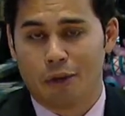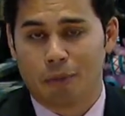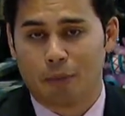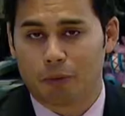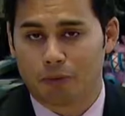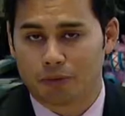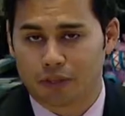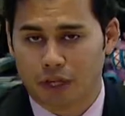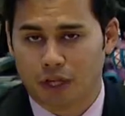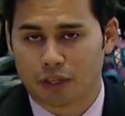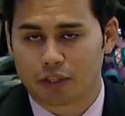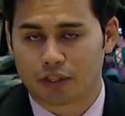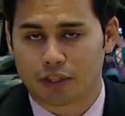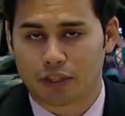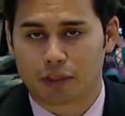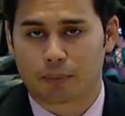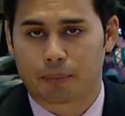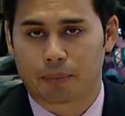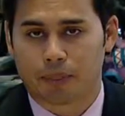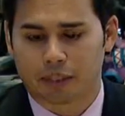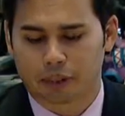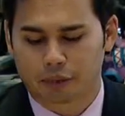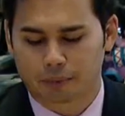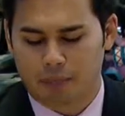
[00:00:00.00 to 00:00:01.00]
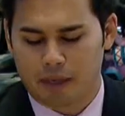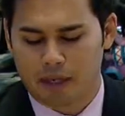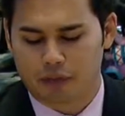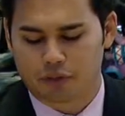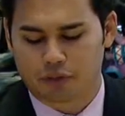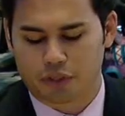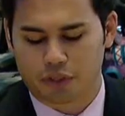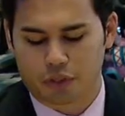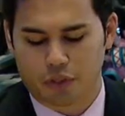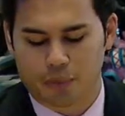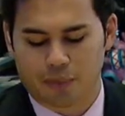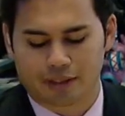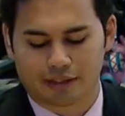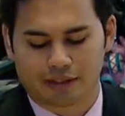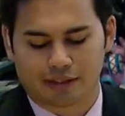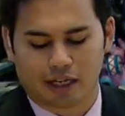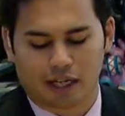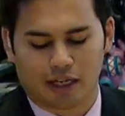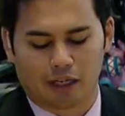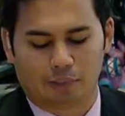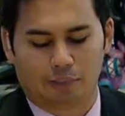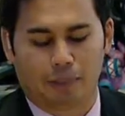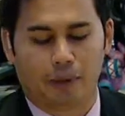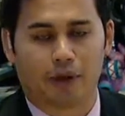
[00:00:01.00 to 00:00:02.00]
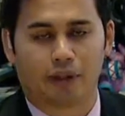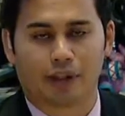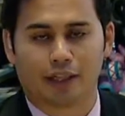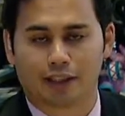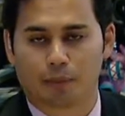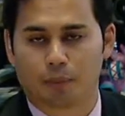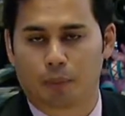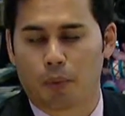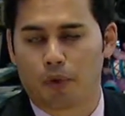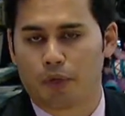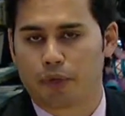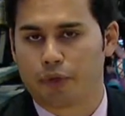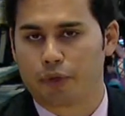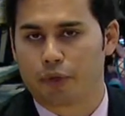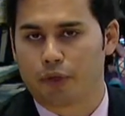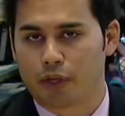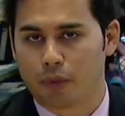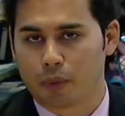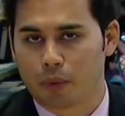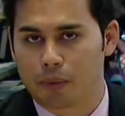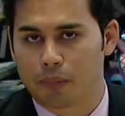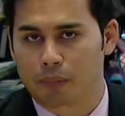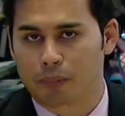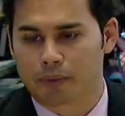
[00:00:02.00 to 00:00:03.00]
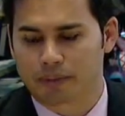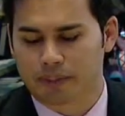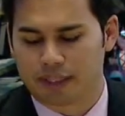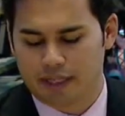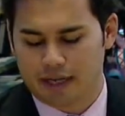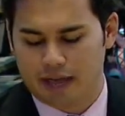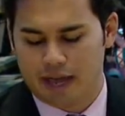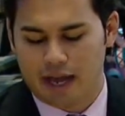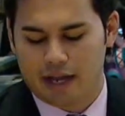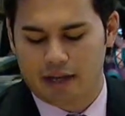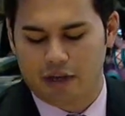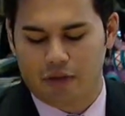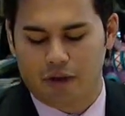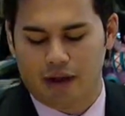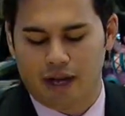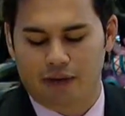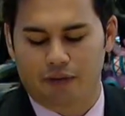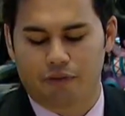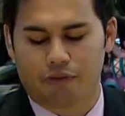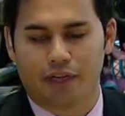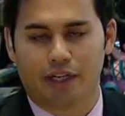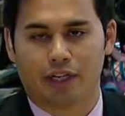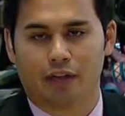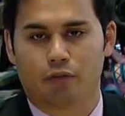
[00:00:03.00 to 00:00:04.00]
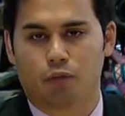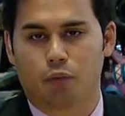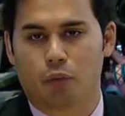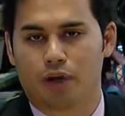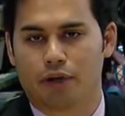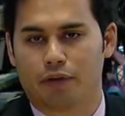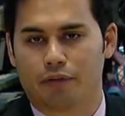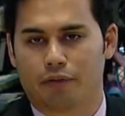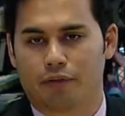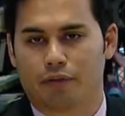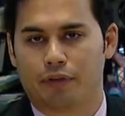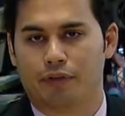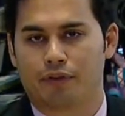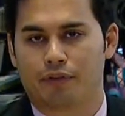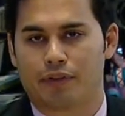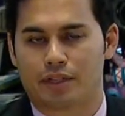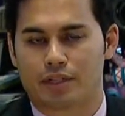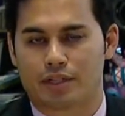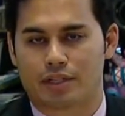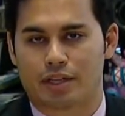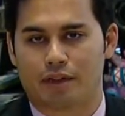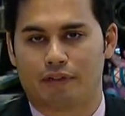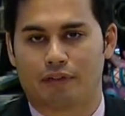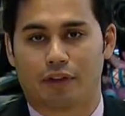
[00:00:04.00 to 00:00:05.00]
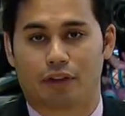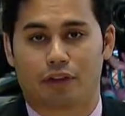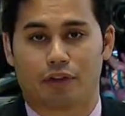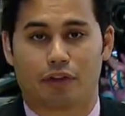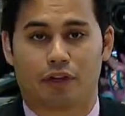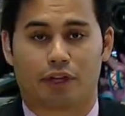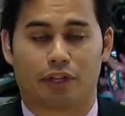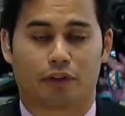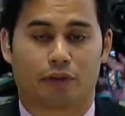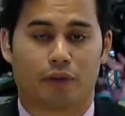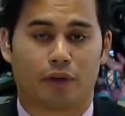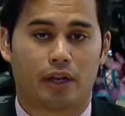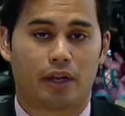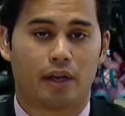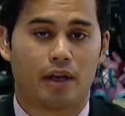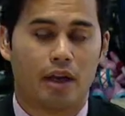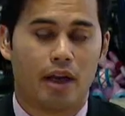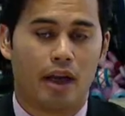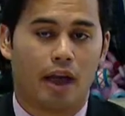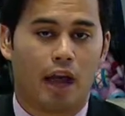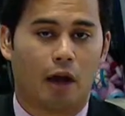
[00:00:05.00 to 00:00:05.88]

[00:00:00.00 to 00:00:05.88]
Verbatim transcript: Moving on to the British pound to US dollar pair, that's 0.31% higher at a read of 157.33.